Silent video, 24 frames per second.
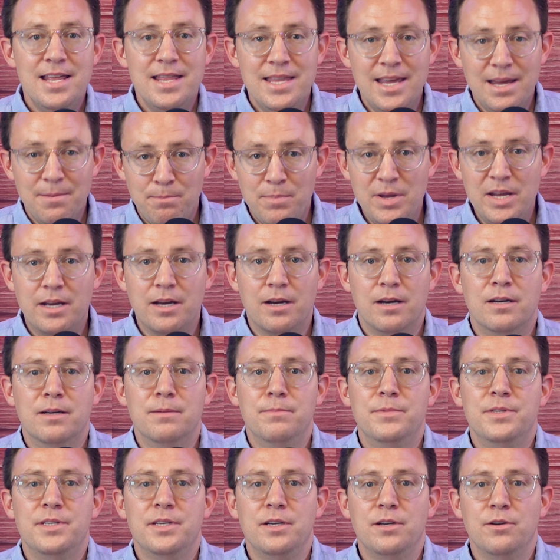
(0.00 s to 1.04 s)
it
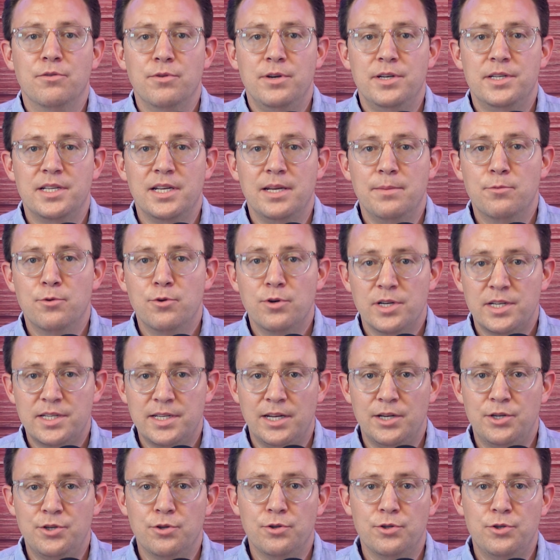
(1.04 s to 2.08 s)
becomes increasingly more
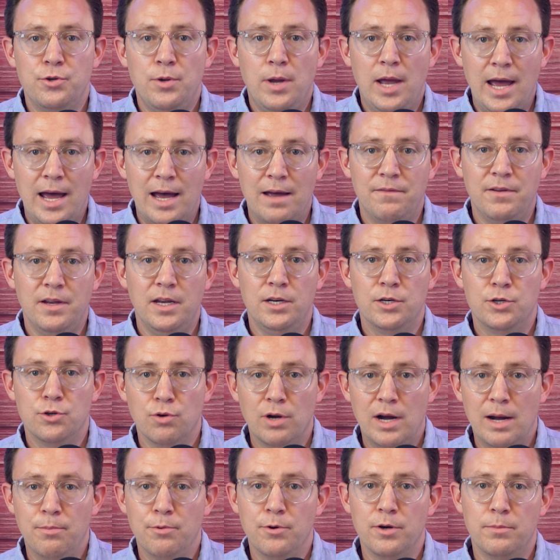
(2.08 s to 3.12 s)
essential to have
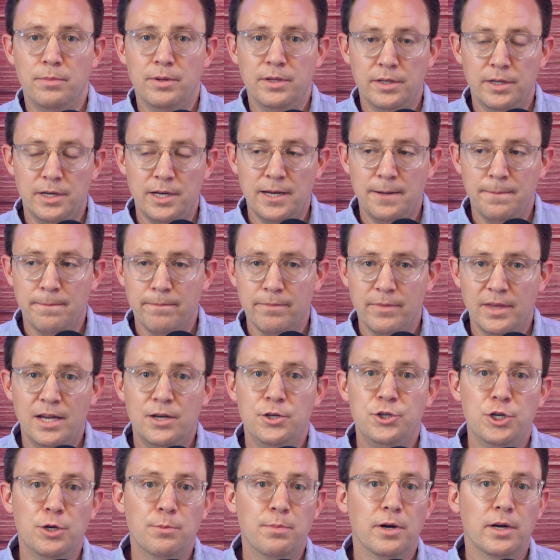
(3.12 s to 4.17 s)
interoperability.
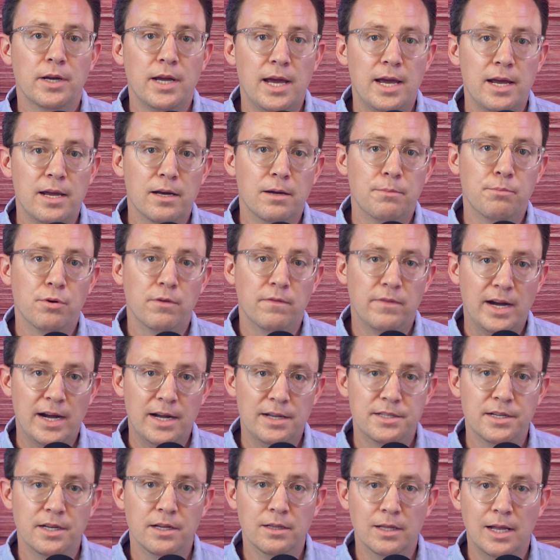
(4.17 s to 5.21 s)
And GeoParquet
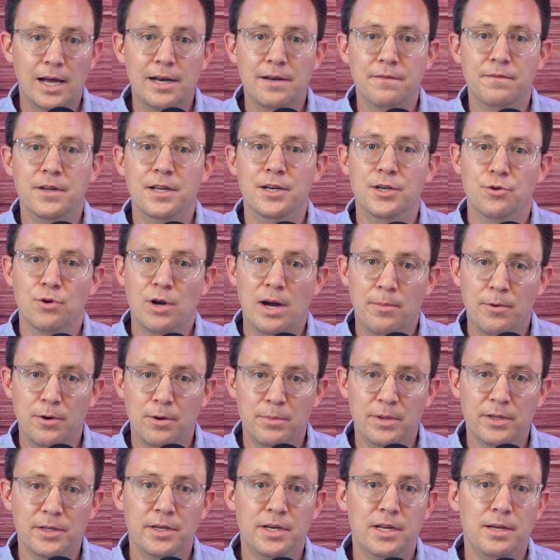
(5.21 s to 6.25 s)
provides a lot of
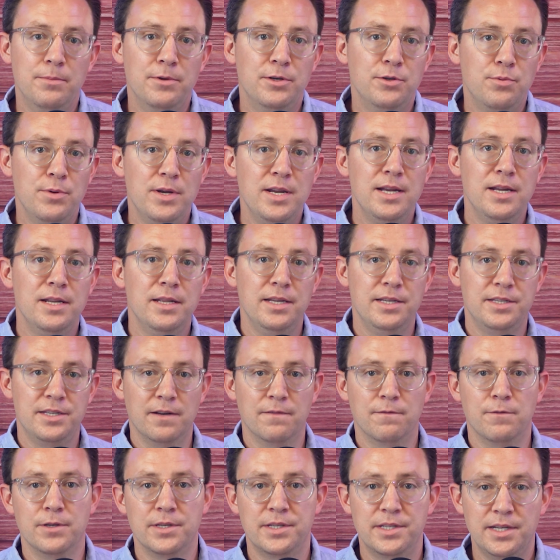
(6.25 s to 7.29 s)
interoperability between these
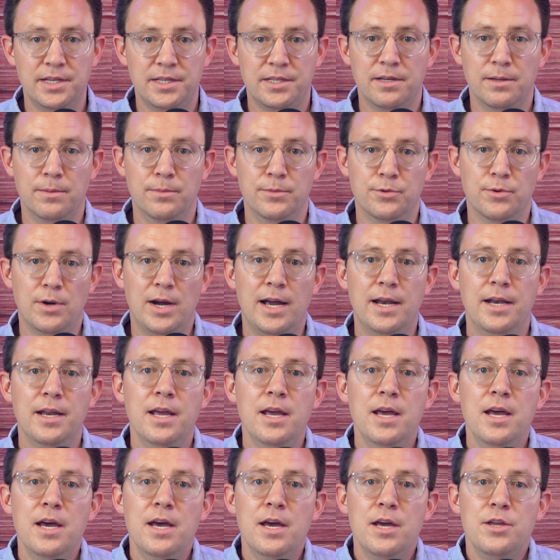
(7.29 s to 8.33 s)
different systems, right?
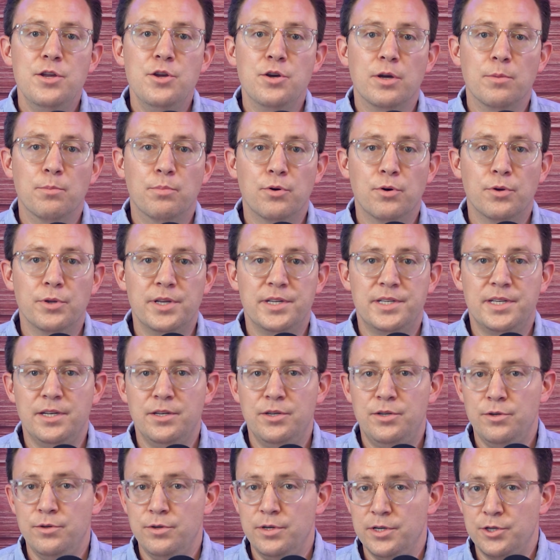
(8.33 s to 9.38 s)
You can pull this
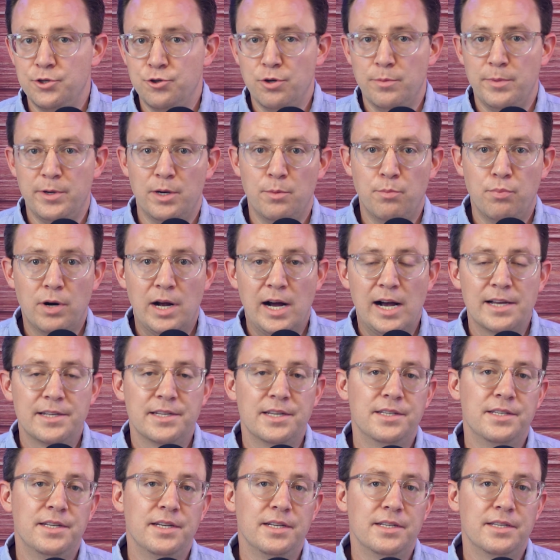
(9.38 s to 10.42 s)
into distributed
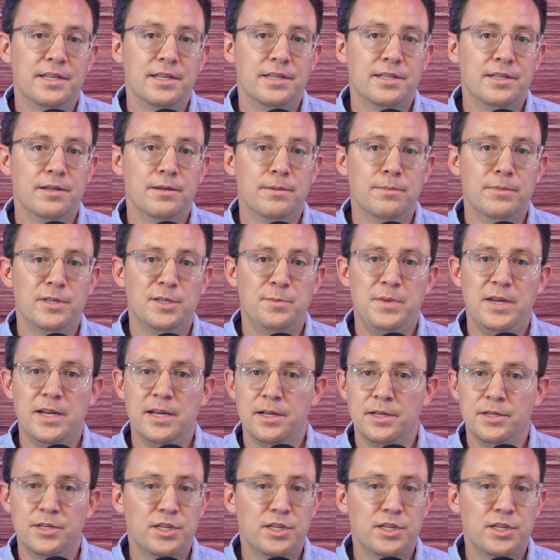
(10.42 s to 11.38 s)
processing systems, be it